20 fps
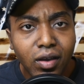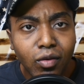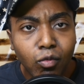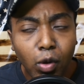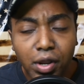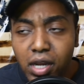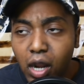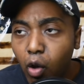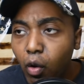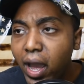
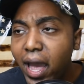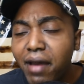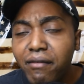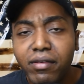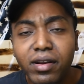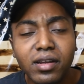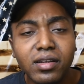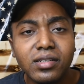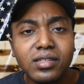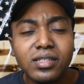with no
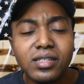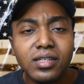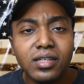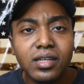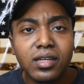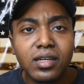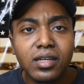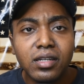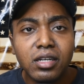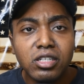evidence
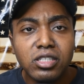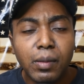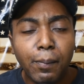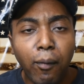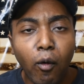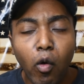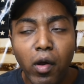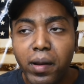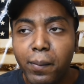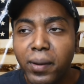to
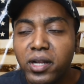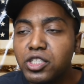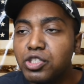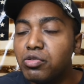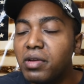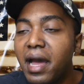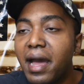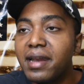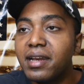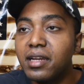support it. But
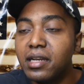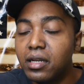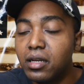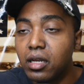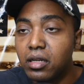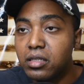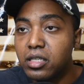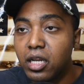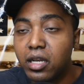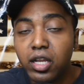you got
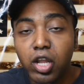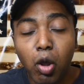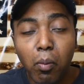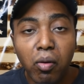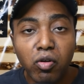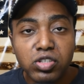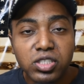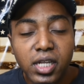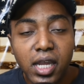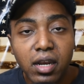the
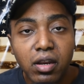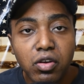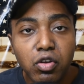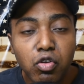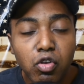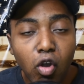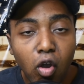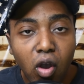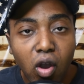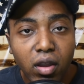liberal state of
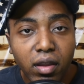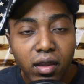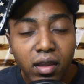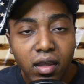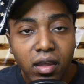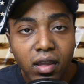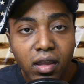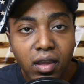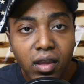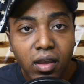New York
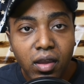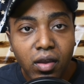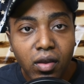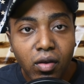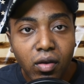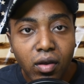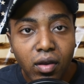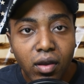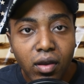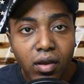
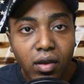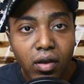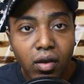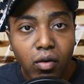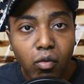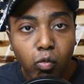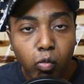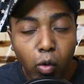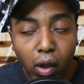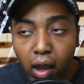
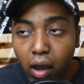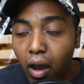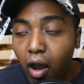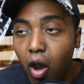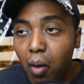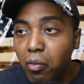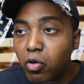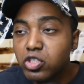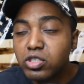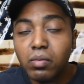with
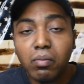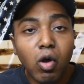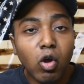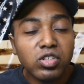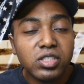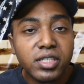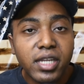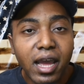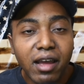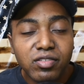almost the
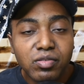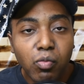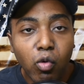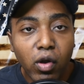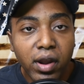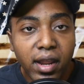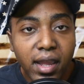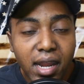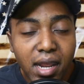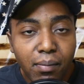most deaths
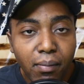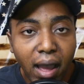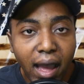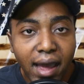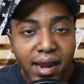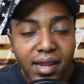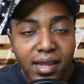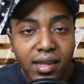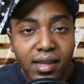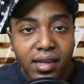more than
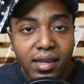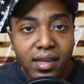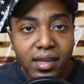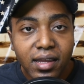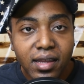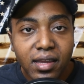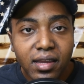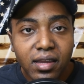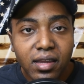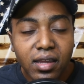anybody
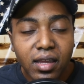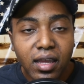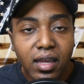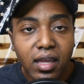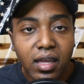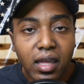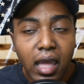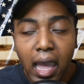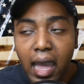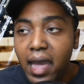
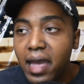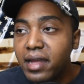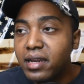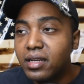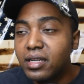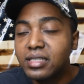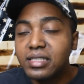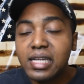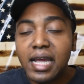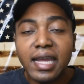
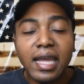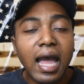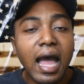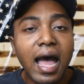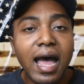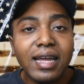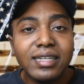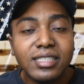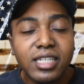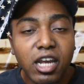and the second
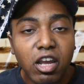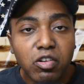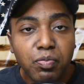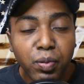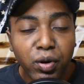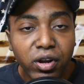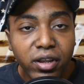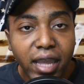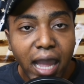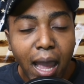highest deaths
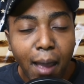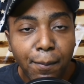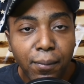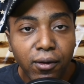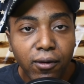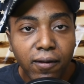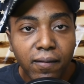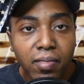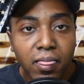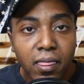per
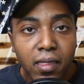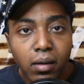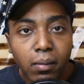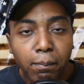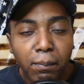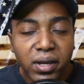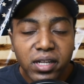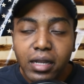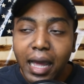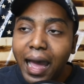capita.
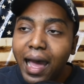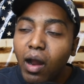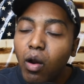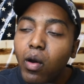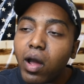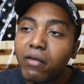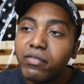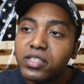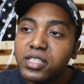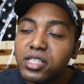But I
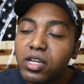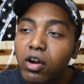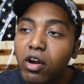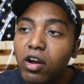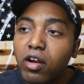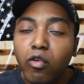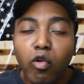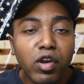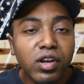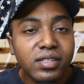don't ever see
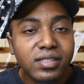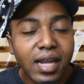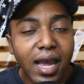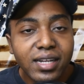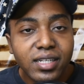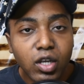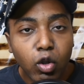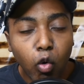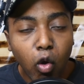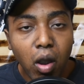her
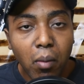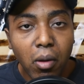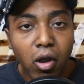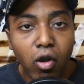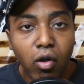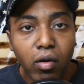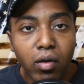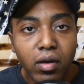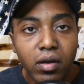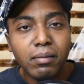criticizing
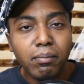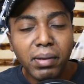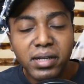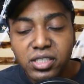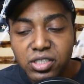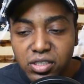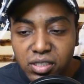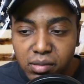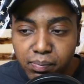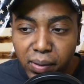Cuomo.
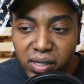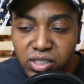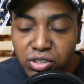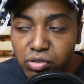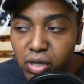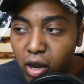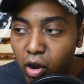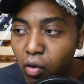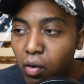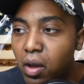But
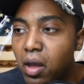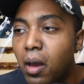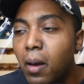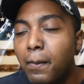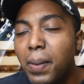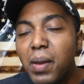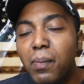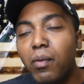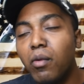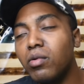you know,
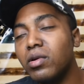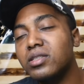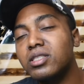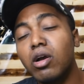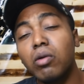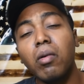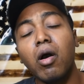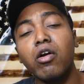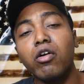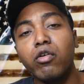people want to
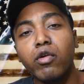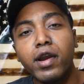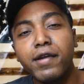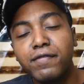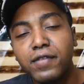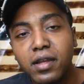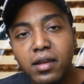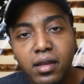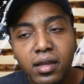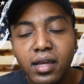talk about
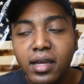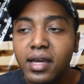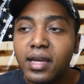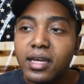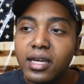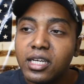grifting.